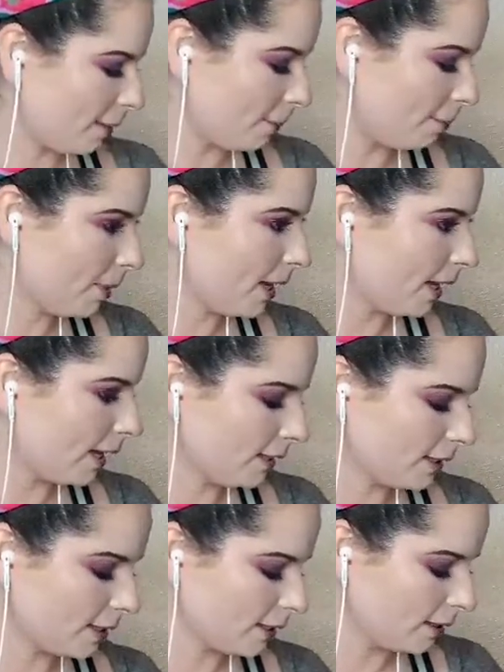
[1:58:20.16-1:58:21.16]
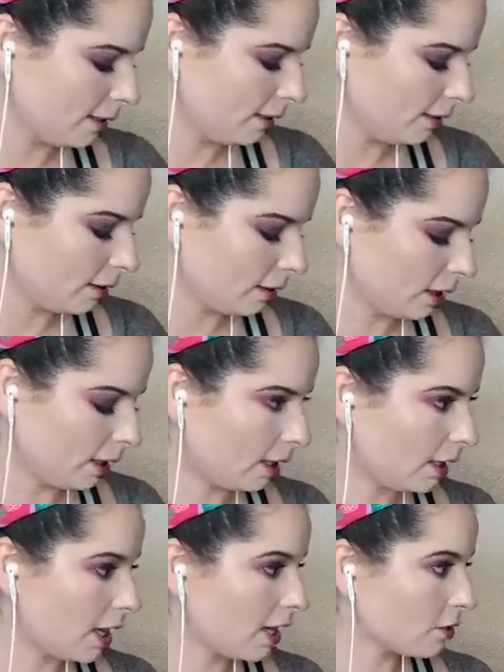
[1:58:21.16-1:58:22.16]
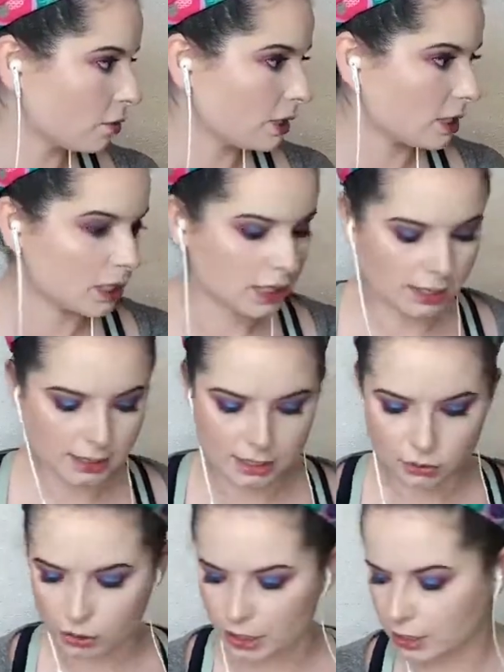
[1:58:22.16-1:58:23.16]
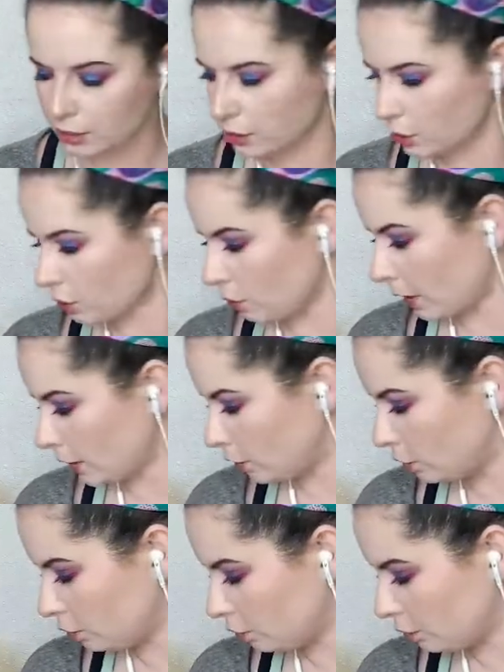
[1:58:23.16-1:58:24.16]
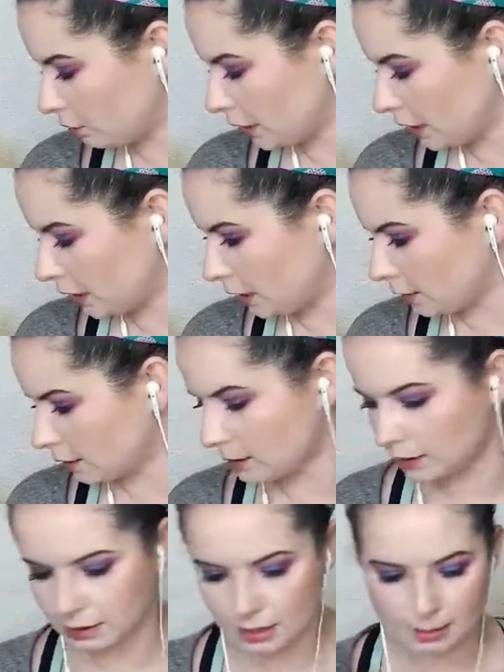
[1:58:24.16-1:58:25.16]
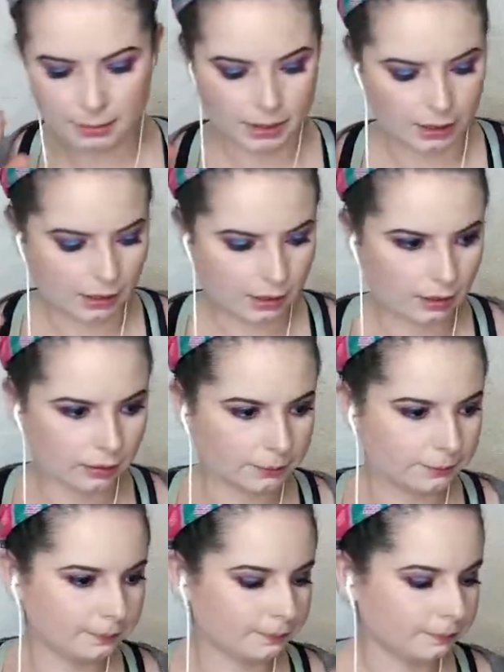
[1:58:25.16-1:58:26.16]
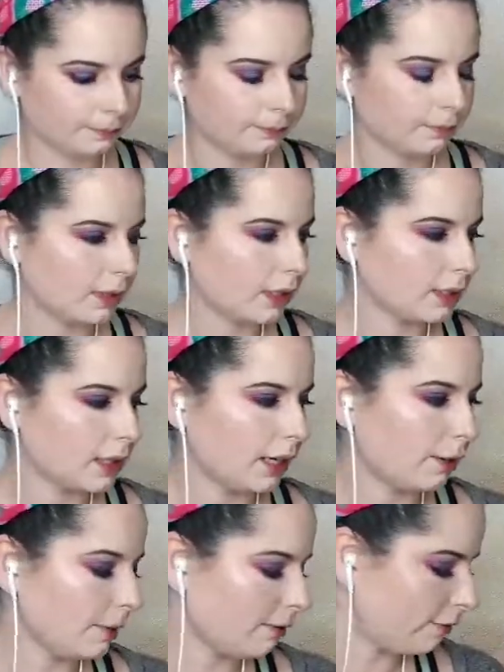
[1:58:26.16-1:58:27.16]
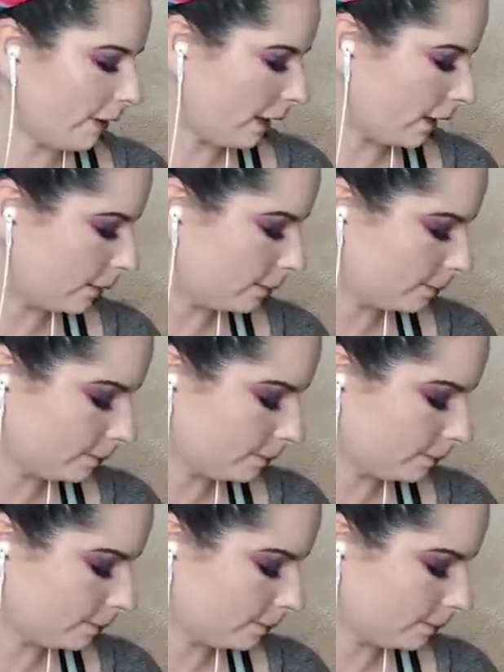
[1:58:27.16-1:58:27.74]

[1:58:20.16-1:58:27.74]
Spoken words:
But the nozzle is not that great, so I do need something that's gonna help me fan it.